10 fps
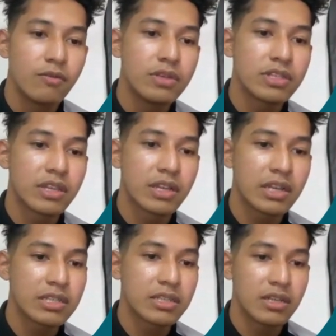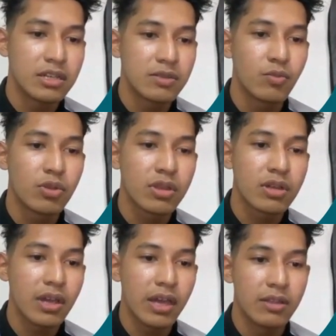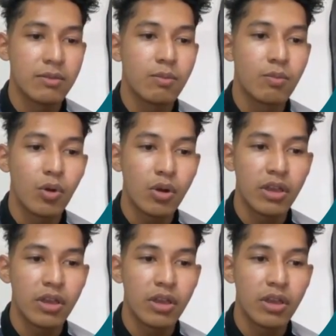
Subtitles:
which creates a smoother and more